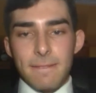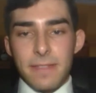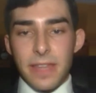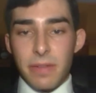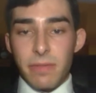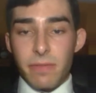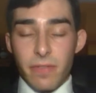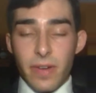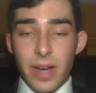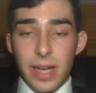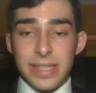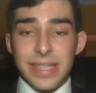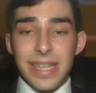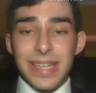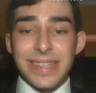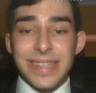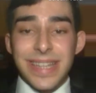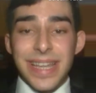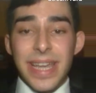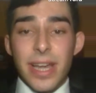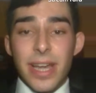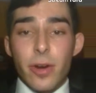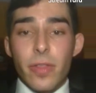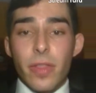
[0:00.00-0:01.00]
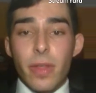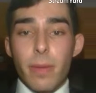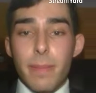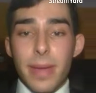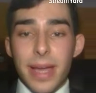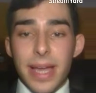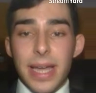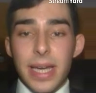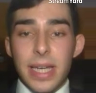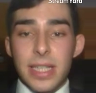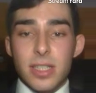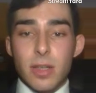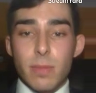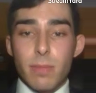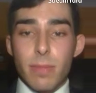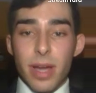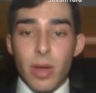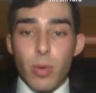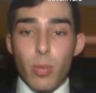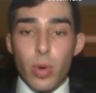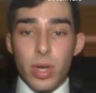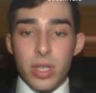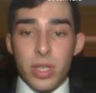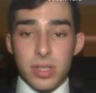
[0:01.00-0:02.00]
In fact, they are the mechanism
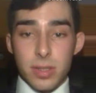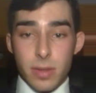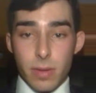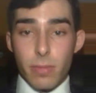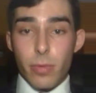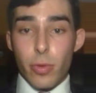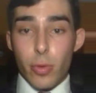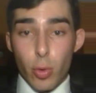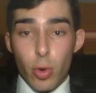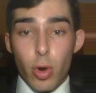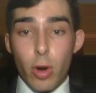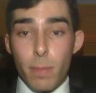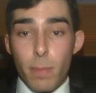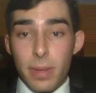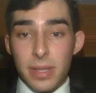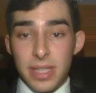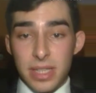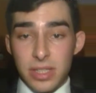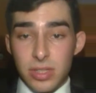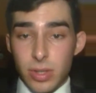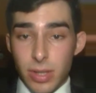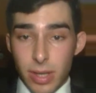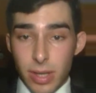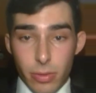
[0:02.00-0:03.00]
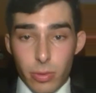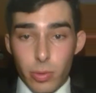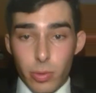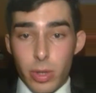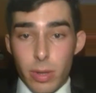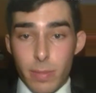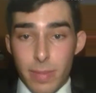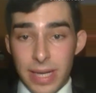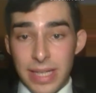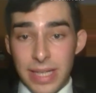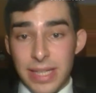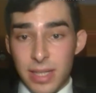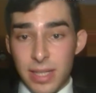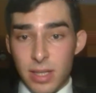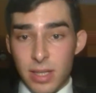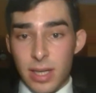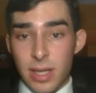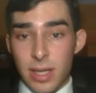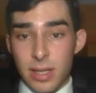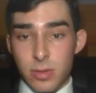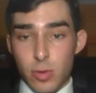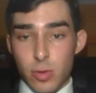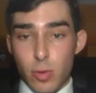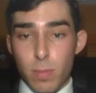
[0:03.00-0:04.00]
by which, through competition and through demand
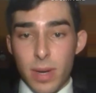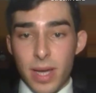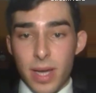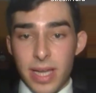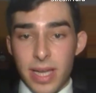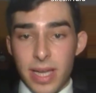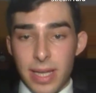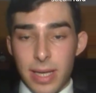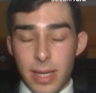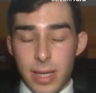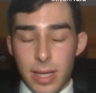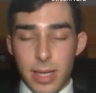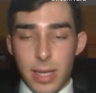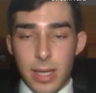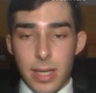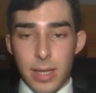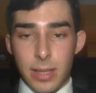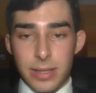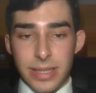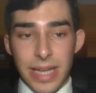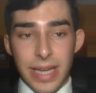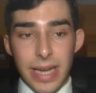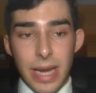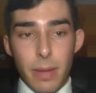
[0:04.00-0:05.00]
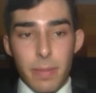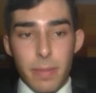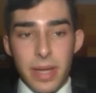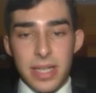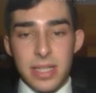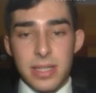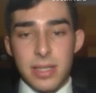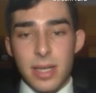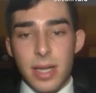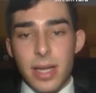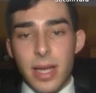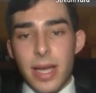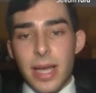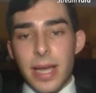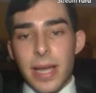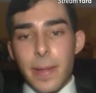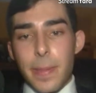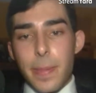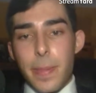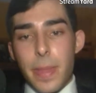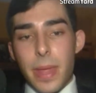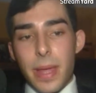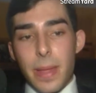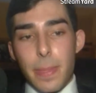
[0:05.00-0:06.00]
and supply dynamics,
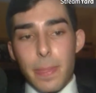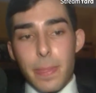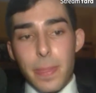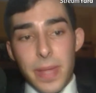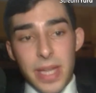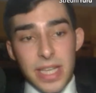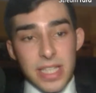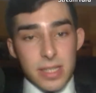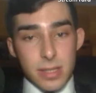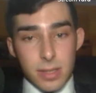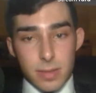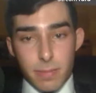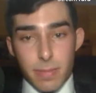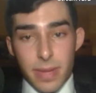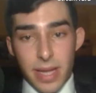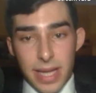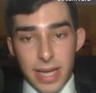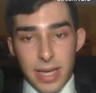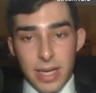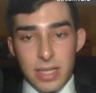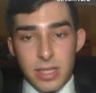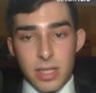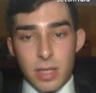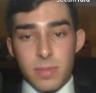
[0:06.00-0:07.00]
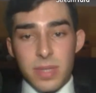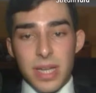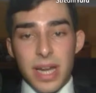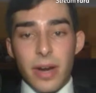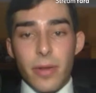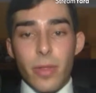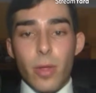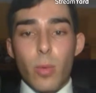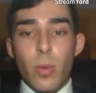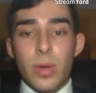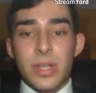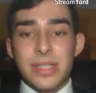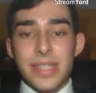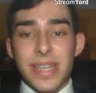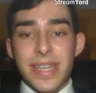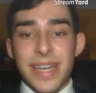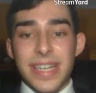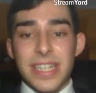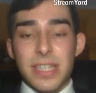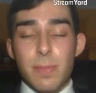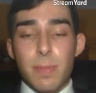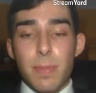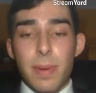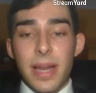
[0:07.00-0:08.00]
these mechanisms are the ones that
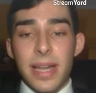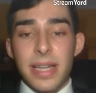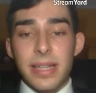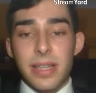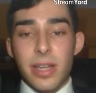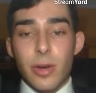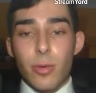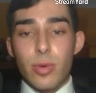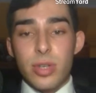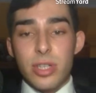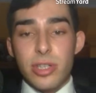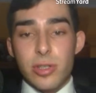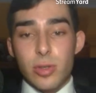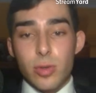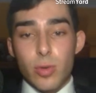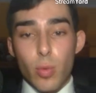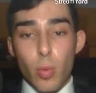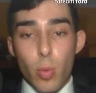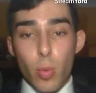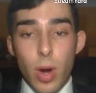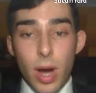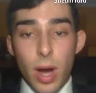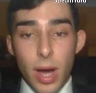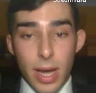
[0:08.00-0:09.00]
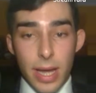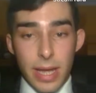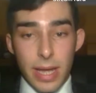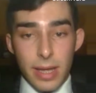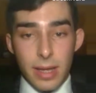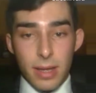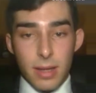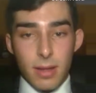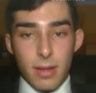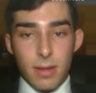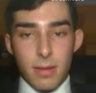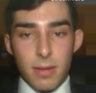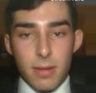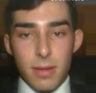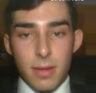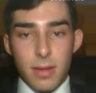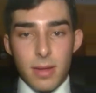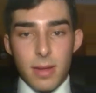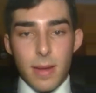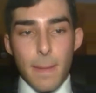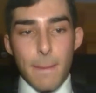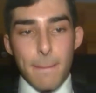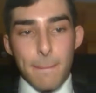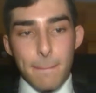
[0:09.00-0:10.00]
explain the reason why
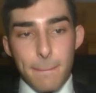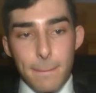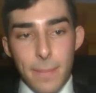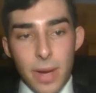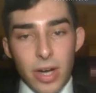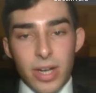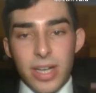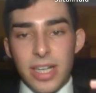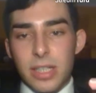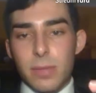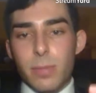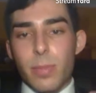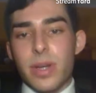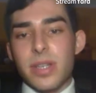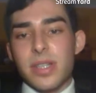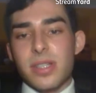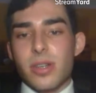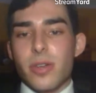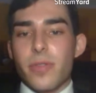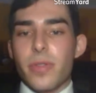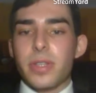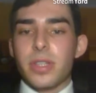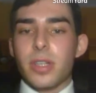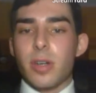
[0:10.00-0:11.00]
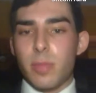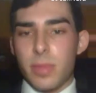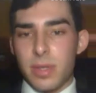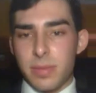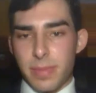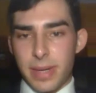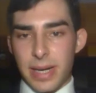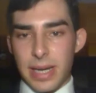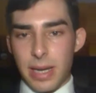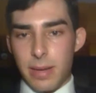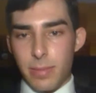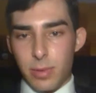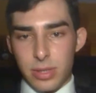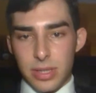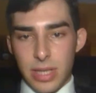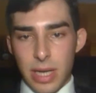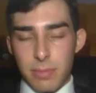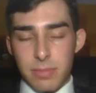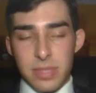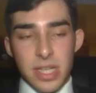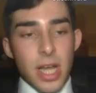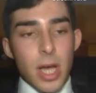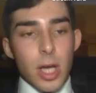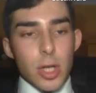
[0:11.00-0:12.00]
market prices are determined by labor
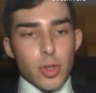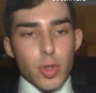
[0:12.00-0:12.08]
times.